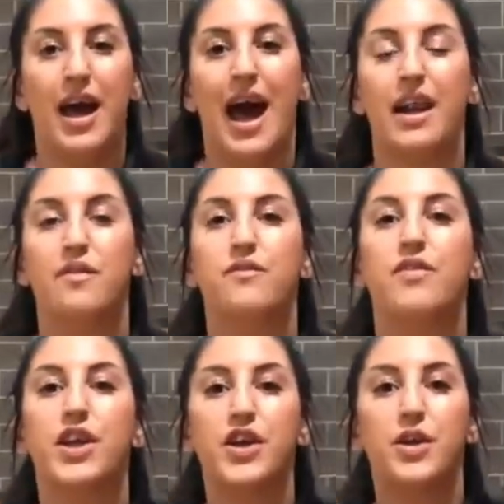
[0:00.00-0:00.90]
and
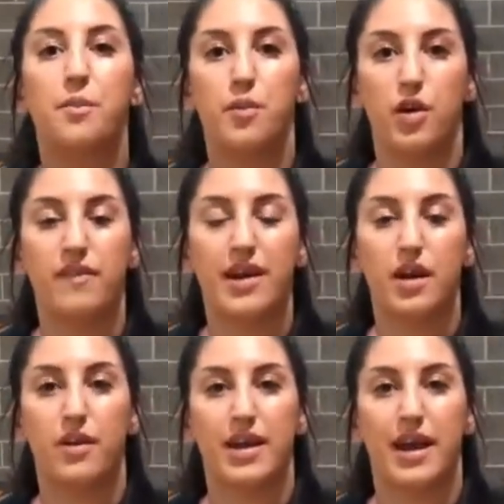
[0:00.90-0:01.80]
envision moves that
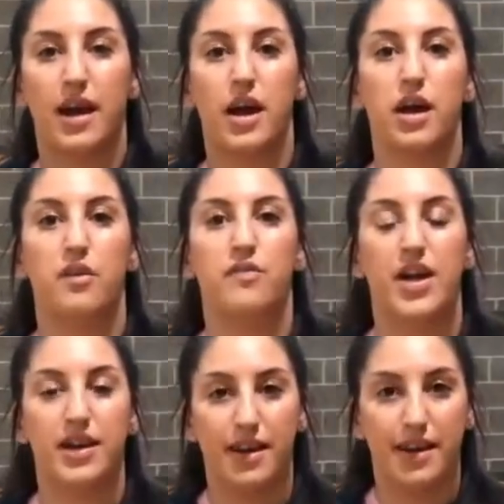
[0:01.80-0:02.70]
you think are going to
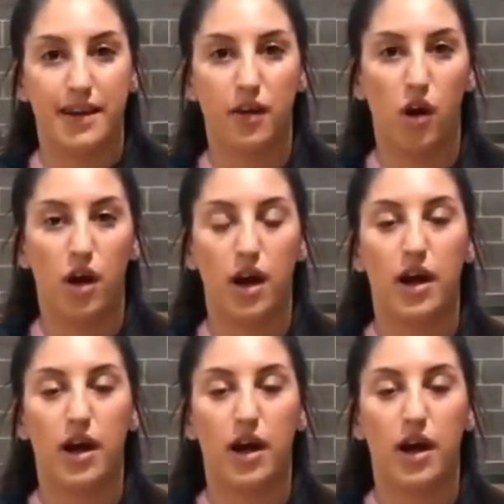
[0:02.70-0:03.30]
fit to this song,